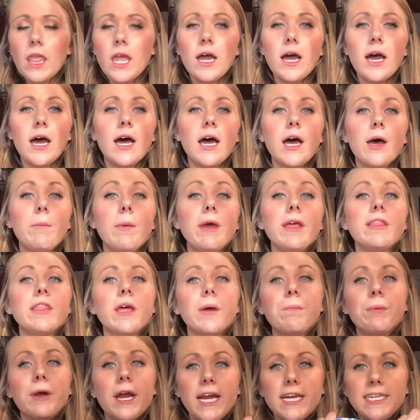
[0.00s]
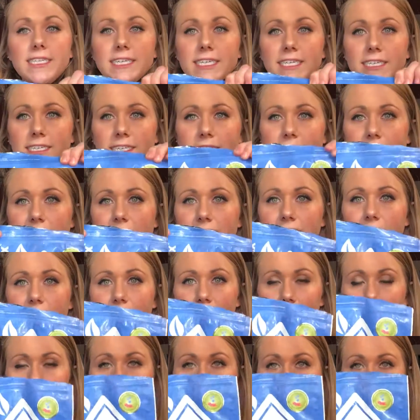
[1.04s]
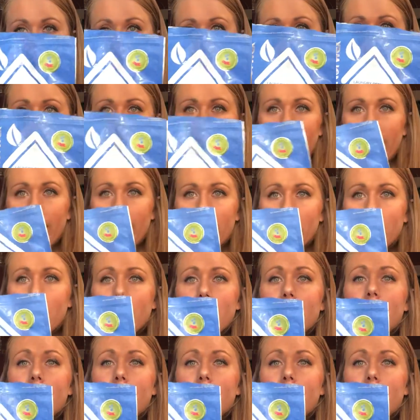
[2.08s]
The price is deceiving in this bag,